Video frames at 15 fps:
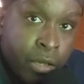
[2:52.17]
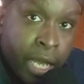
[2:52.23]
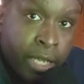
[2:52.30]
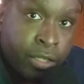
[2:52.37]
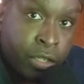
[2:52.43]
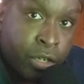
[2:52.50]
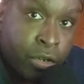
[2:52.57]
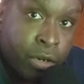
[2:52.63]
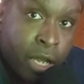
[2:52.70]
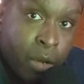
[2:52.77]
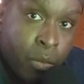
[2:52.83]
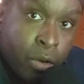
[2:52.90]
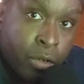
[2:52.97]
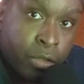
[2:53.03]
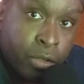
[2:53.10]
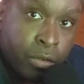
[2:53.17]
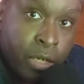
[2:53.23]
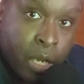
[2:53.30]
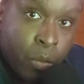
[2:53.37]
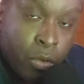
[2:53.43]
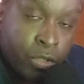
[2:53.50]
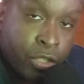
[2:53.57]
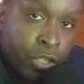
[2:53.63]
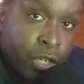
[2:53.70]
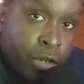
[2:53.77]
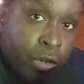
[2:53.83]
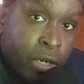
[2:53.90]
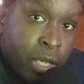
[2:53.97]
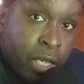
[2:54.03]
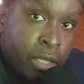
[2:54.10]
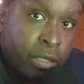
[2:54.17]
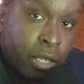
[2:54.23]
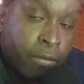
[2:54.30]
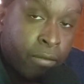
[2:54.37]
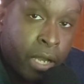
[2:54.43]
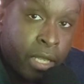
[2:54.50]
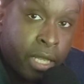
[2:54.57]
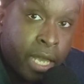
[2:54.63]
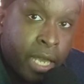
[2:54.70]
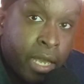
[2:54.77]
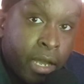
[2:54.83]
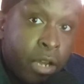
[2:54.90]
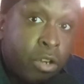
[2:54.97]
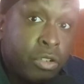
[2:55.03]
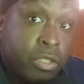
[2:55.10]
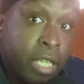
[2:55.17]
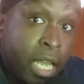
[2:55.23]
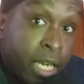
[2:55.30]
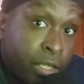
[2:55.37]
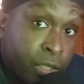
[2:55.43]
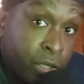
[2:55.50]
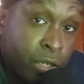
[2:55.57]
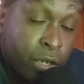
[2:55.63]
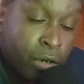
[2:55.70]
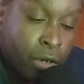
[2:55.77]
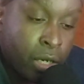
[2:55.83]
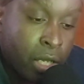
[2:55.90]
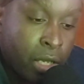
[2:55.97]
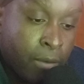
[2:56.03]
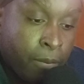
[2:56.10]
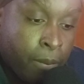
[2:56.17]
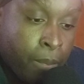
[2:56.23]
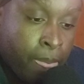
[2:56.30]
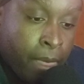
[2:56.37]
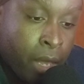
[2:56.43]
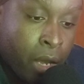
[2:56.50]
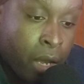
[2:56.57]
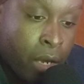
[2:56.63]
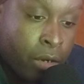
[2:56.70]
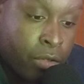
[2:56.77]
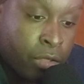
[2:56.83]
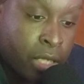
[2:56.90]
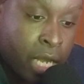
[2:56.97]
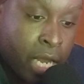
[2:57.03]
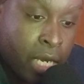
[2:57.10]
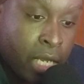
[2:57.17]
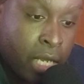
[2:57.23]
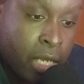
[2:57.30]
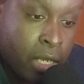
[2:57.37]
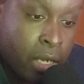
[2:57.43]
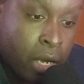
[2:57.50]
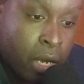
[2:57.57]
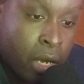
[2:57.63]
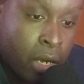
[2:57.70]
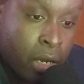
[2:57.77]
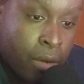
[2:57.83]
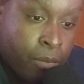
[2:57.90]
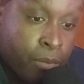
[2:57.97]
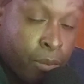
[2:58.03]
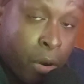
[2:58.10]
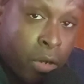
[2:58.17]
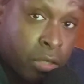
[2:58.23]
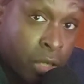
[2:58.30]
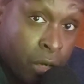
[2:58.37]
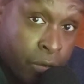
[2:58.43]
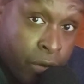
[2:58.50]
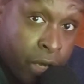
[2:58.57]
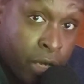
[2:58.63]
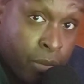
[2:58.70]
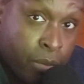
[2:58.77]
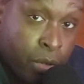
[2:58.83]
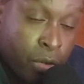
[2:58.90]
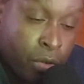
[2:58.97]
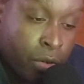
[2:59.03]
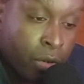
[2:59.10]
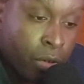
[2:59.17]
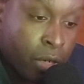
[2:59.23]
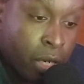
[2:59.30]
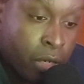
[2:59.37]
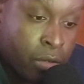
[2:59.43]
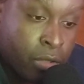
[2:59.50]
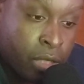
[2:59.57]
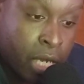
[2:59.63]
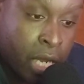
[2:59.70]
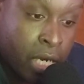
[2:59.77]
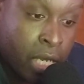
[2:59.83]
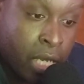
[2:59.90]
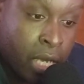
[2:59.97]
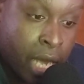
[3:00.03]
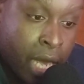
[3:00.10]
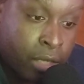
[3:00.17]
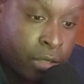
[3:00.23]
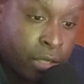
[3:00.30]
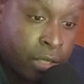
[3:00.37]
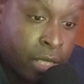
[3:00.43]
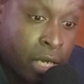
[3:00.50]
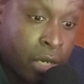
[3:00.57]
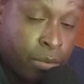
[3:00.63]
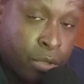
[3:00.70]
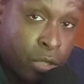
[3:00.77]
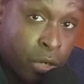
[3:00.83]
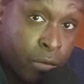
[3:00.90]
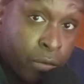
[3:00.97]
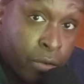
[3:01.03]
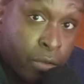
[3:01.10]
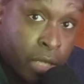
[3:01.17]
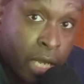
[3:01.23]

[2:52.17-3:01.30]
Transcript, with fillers: like secure networks so network security stuff like that understanding security understanding um, parts of a computer understanding how to set up servers